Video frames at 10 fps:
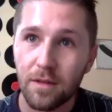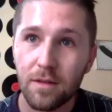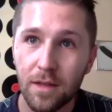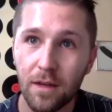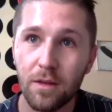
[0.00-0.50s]

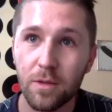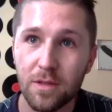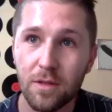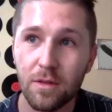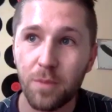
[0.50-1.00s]
Yeah, there was
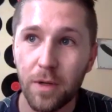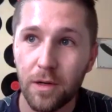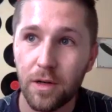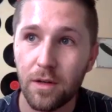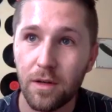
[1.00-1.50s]
a
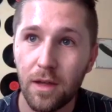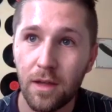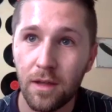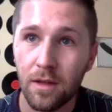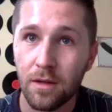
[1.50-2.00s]
period
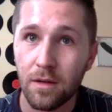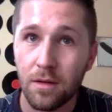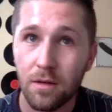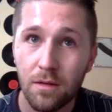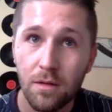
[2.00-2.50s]
in
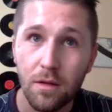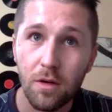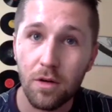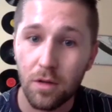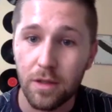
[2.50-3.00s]

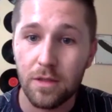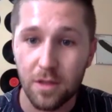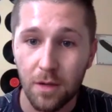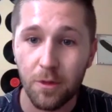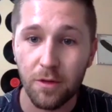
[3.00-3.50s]
early
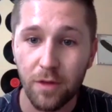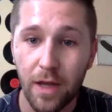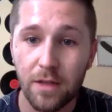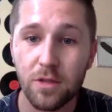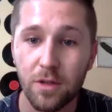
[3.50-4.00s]
summer of
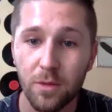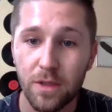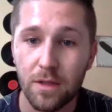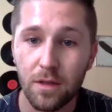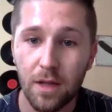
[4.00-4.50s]
last year. We
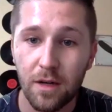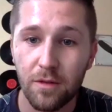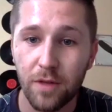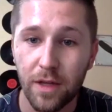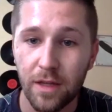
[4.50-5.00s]
did a lot
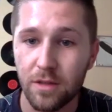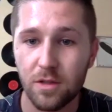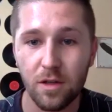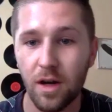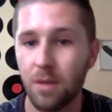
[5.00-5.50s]
of like
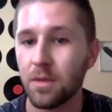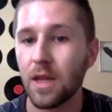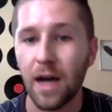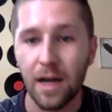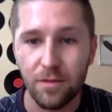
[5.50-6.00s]
Instagram
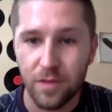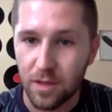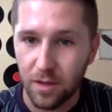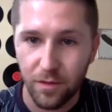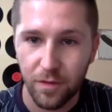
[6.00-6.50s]
live stuff